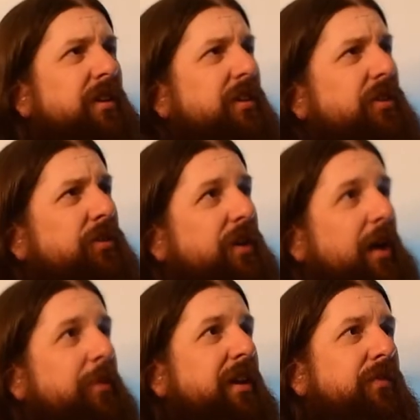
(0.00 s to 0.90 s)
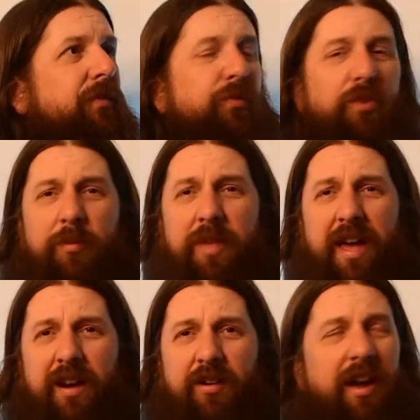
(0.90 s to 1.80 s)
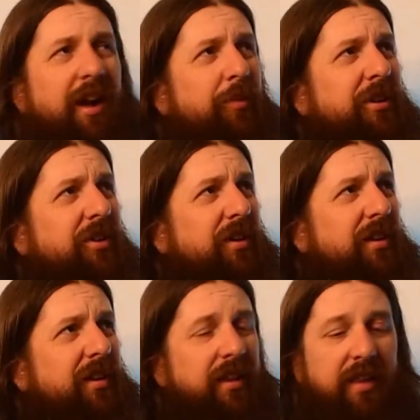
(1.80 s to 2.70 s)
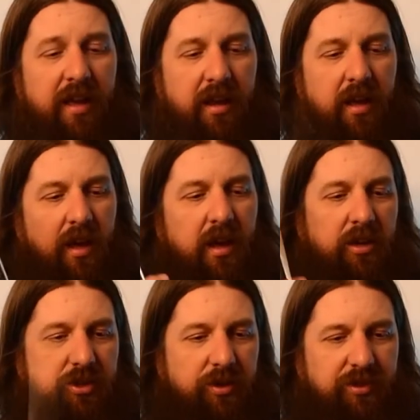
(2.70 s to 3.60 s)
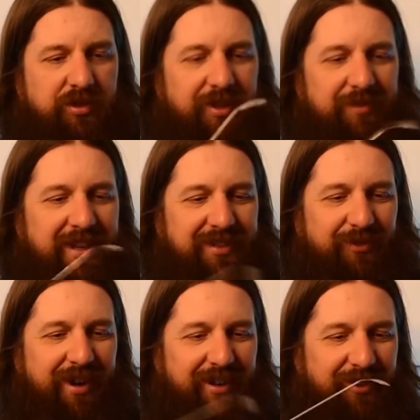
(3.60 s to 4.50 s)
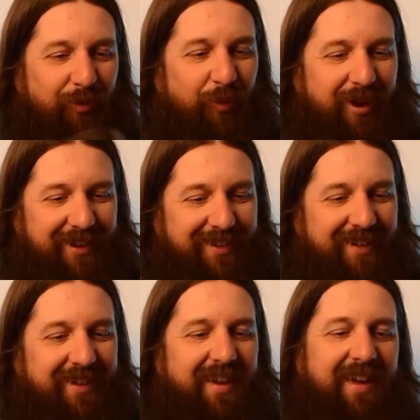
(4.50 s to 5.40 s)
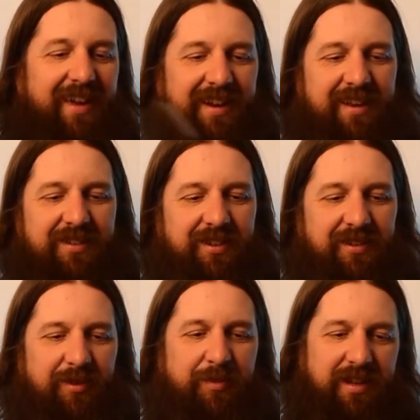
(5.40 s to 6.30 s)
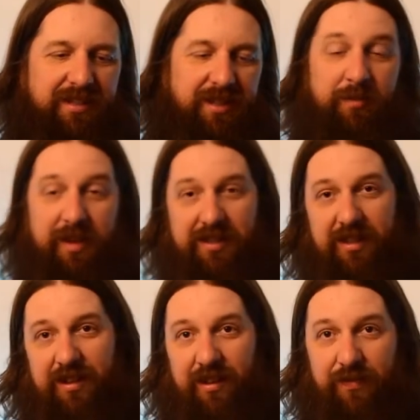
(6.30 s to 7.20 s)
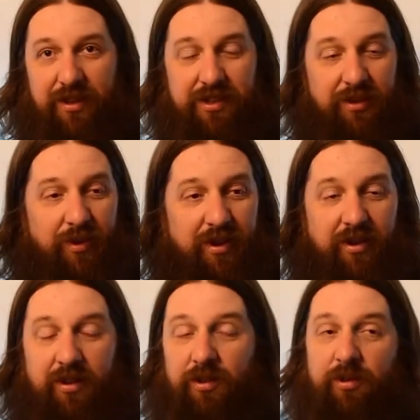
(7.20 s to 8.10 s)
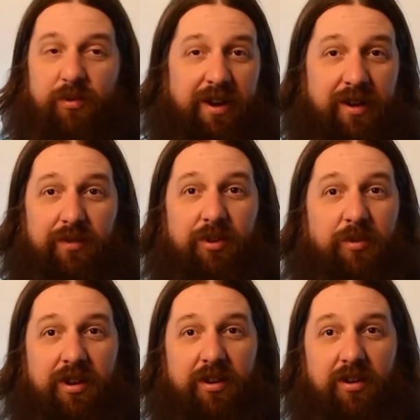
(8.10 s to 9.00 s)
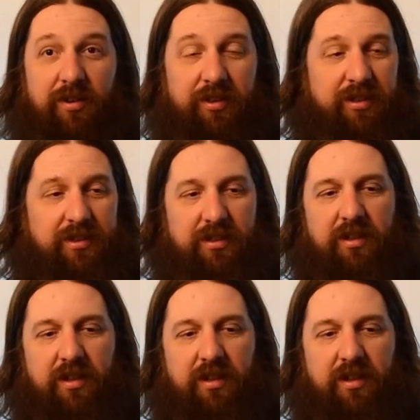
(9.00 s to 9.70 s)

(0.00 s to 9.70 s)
Dude, I'm not even from that area. How am I talking like that? SodaStream takes regular water and actually carbonates it and makes it into fizzy water, or whatever you want to call this.